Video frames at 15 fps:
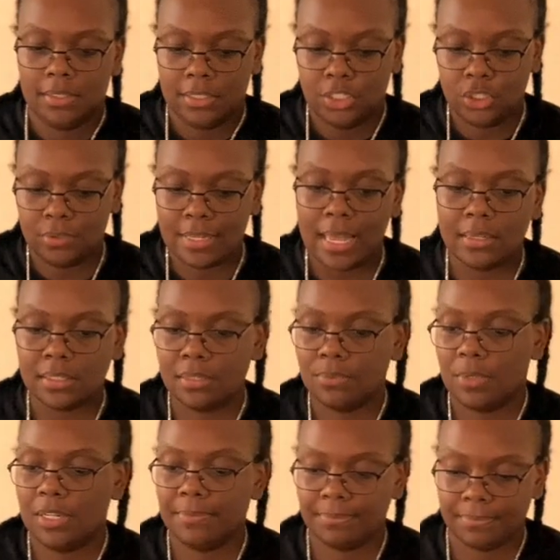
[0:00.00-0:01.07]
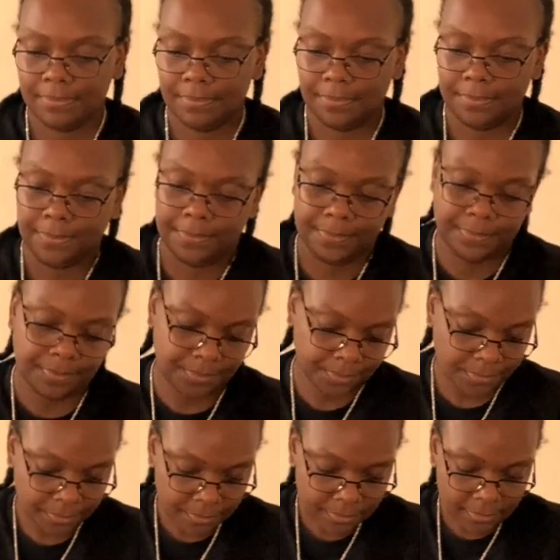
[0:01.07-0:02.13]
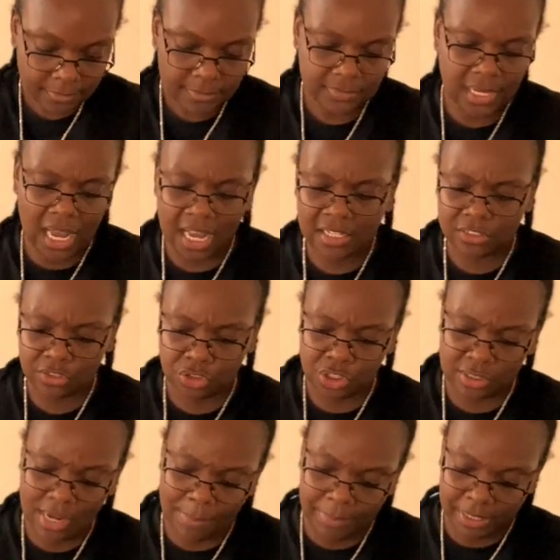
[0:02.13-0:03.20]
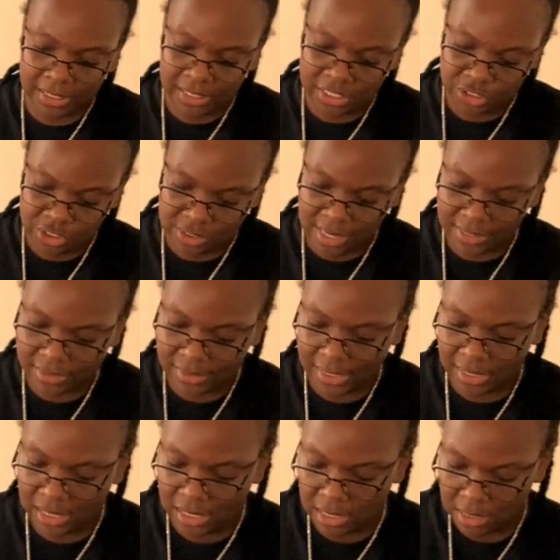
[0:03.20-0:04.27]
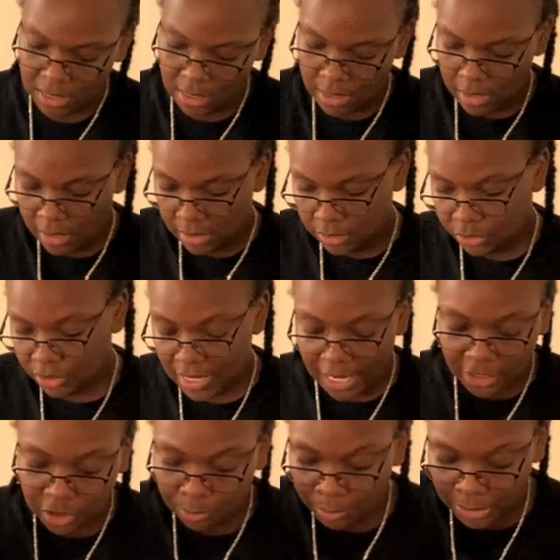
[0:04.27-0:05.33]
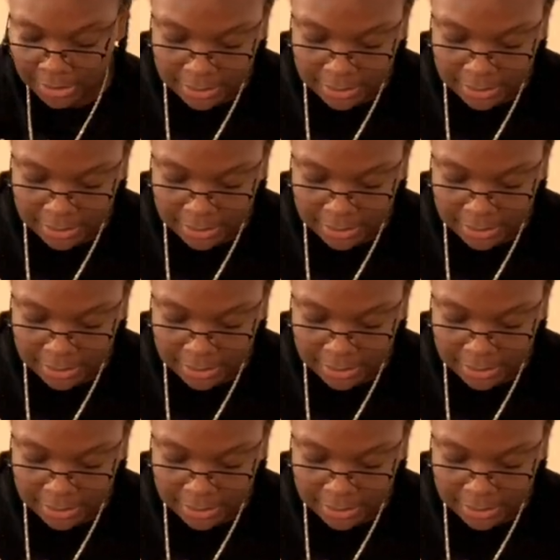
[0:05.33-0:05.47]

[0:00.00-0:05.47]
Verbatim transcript: 2001. Uh, so she's not peeling, she's not sticking. She's actually pretty